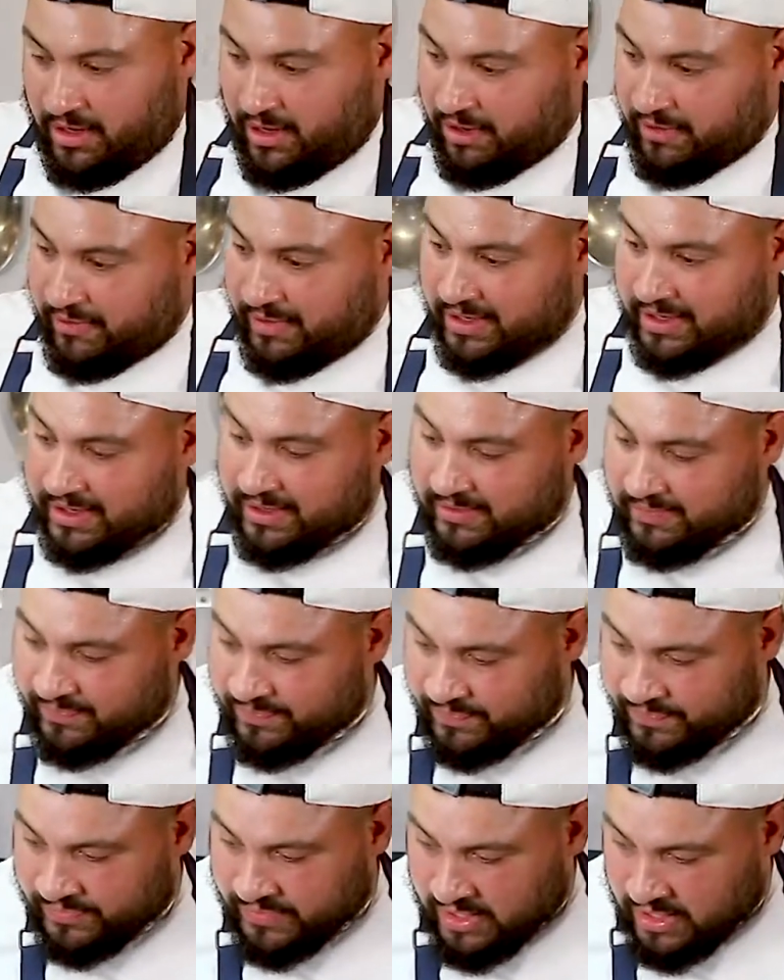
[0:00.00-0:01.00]
Alrighty.
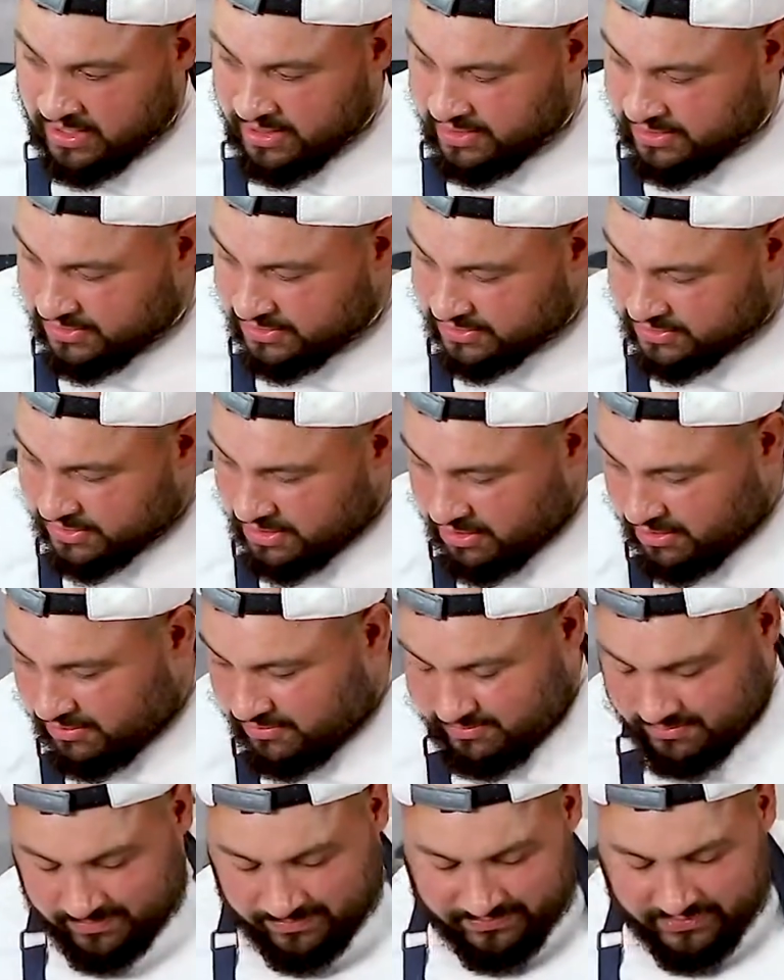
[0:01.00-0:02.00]
So
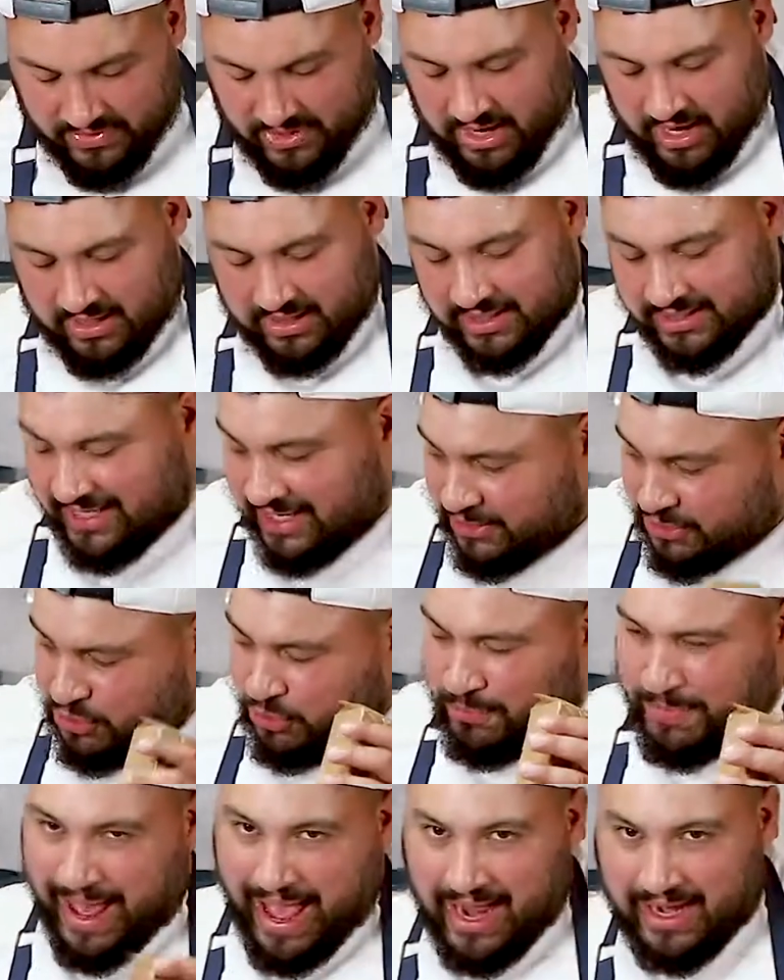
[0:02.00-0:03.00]
I'm gonna take
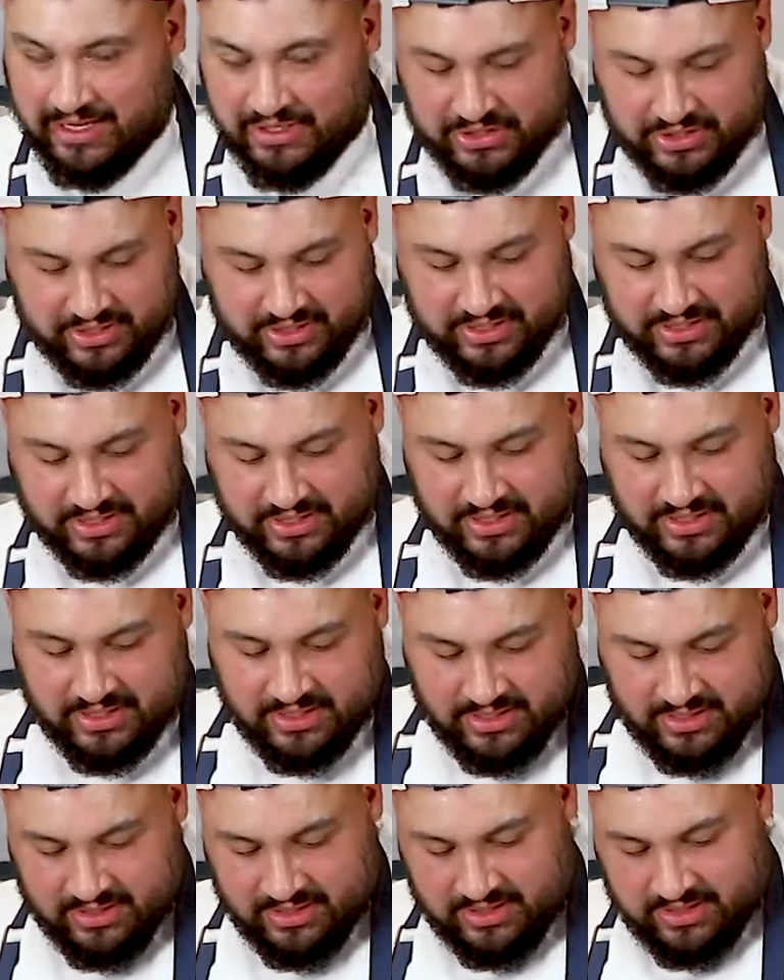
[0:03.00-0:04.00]
2
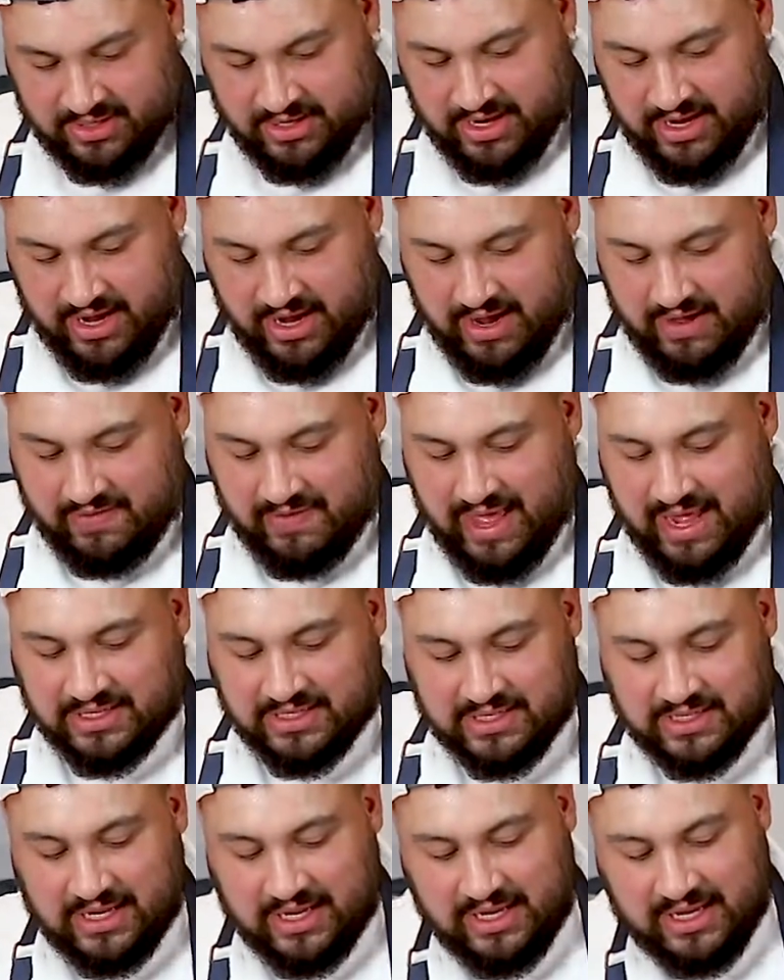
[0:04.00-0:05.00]
packages, and that's
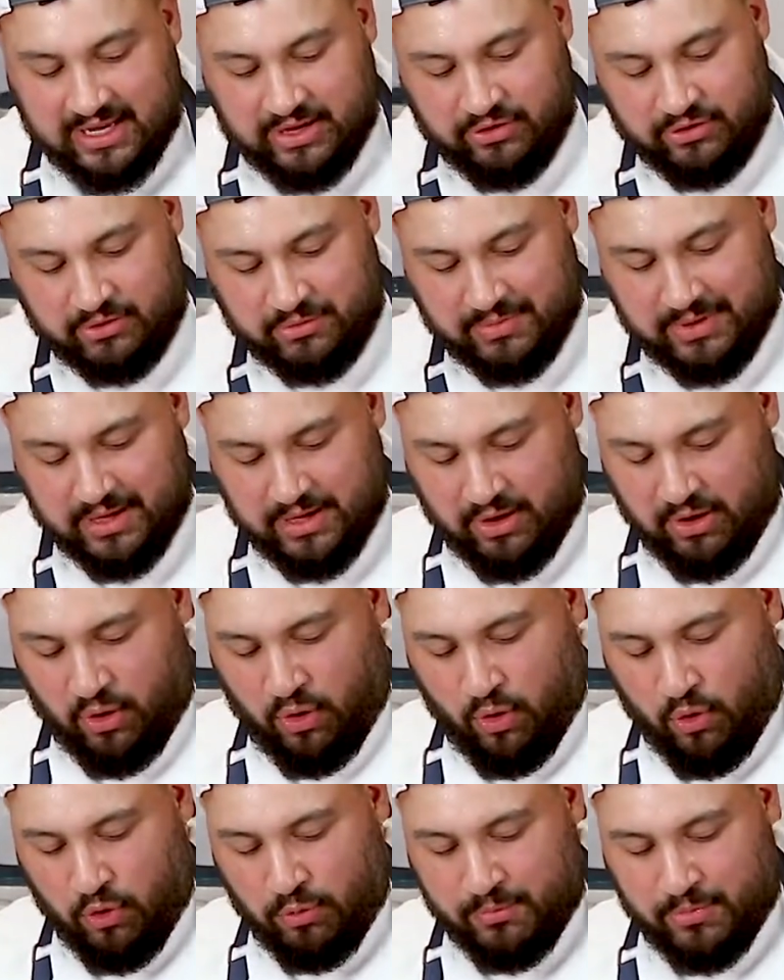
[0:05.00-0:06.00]
gonna yield me
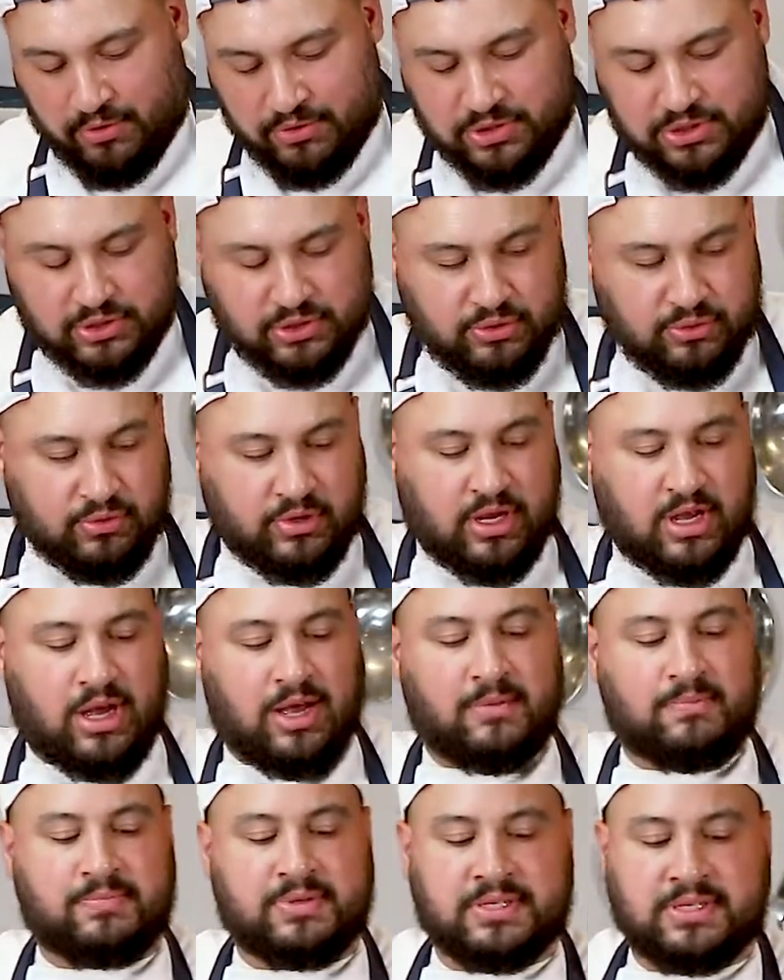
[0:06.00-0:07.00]
almost 2
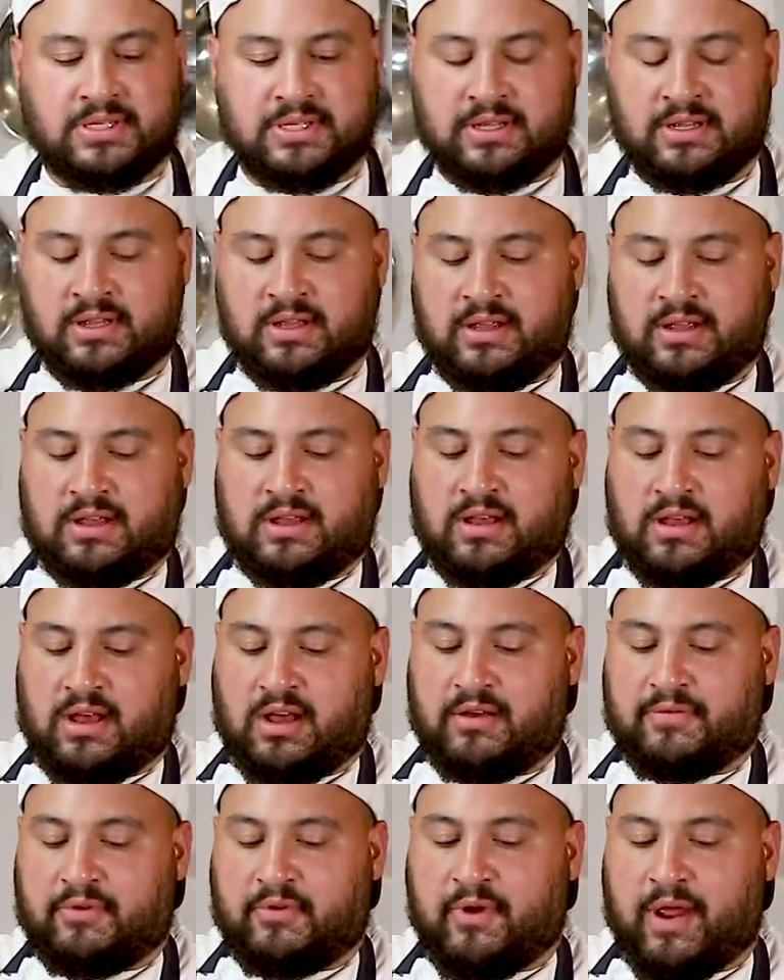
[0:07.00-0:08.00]
cups
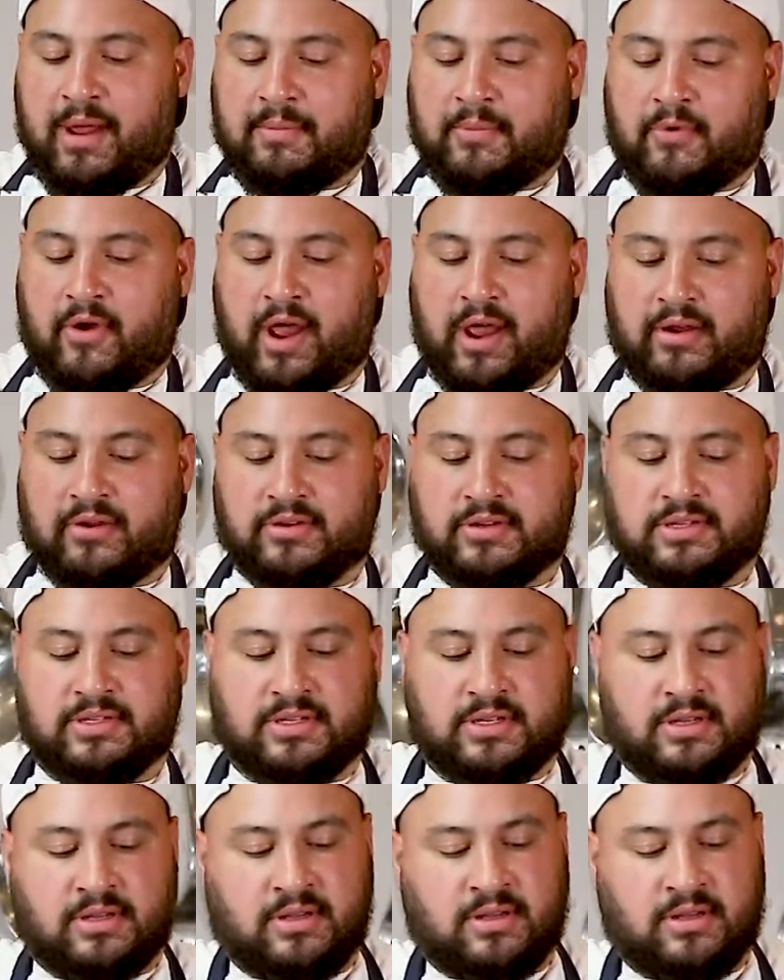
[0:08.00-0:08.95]
of graham crackers.